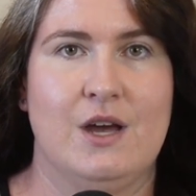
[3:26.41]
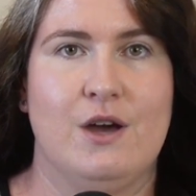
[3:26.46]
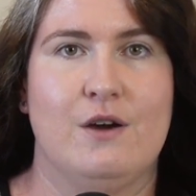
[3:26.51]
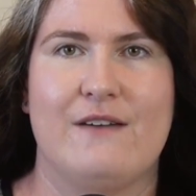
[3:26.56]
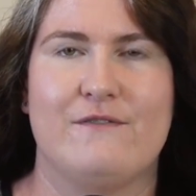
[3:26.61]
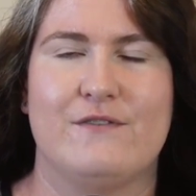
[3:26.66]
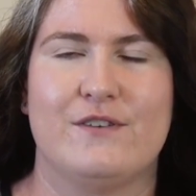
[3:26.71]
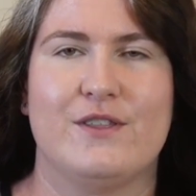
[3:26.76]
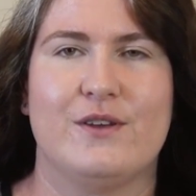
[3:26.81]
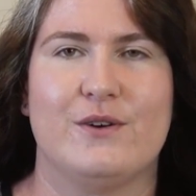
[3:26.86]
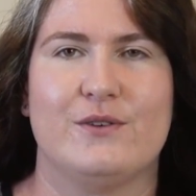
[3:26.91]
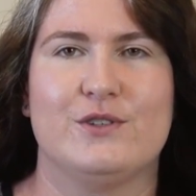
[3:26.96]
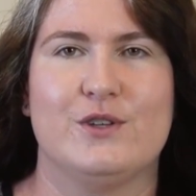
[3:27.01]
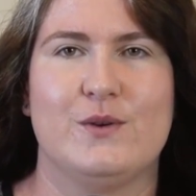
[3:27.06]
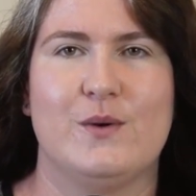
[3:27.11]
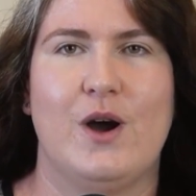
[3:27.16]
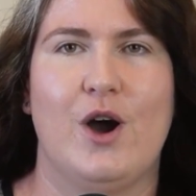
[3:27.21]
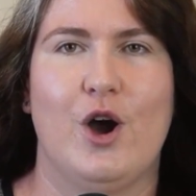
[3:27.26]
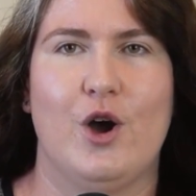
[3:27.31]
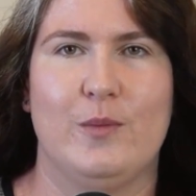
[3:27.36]
and for those
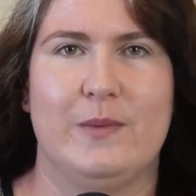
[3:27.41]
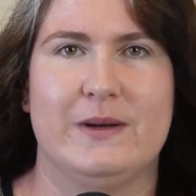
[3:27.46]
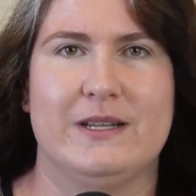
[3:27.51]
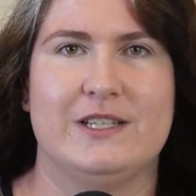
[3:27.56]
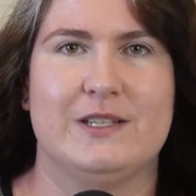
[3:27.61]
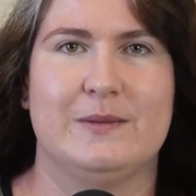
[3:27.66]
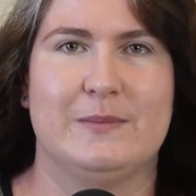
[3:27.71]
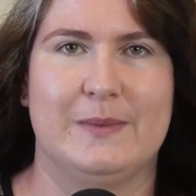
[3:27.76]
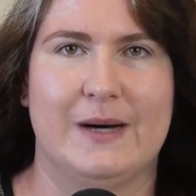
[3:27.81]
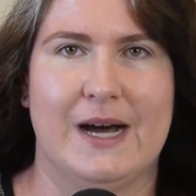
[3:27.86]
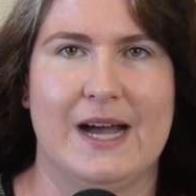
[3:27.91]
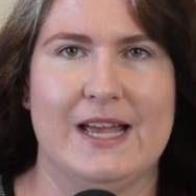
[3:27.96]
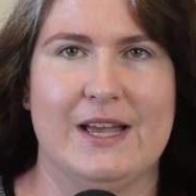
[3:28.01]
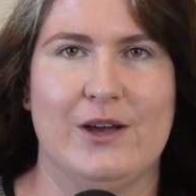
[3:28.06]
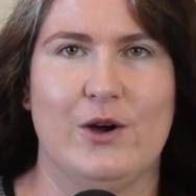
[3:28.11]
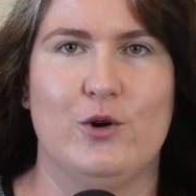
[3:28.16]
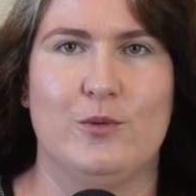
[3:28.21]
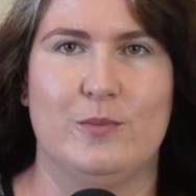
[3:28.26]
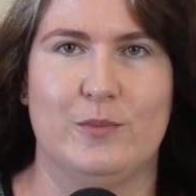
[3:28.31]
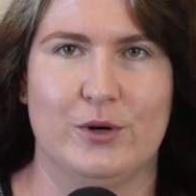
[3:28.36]
who are open to
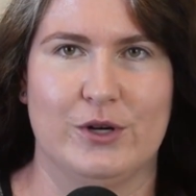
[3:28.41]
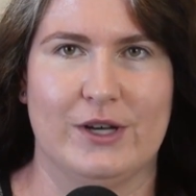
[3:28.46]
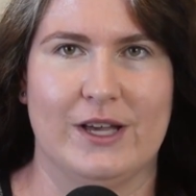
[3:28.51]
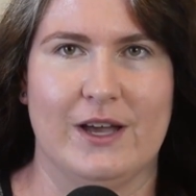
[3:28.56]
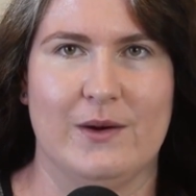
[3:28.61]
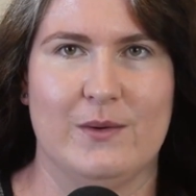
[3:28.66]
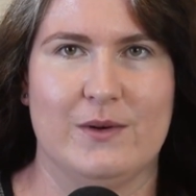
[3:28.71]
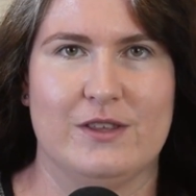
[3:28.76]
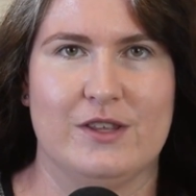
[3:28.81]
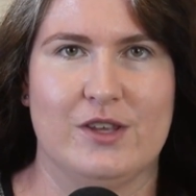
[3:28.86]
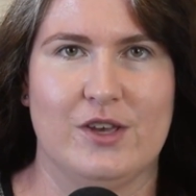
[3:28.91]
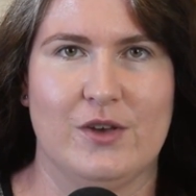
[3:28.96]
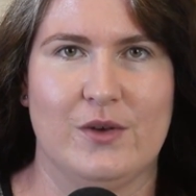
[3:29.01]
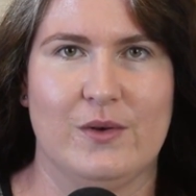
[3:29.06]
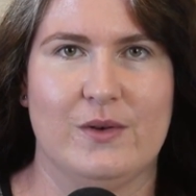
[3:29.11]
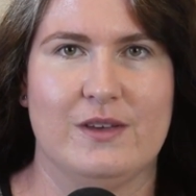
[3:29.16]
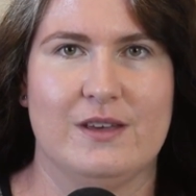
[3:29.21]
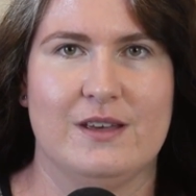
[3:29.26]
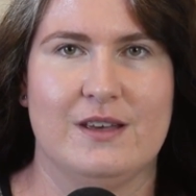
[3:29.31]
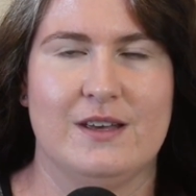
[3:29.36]
buying or booking with you.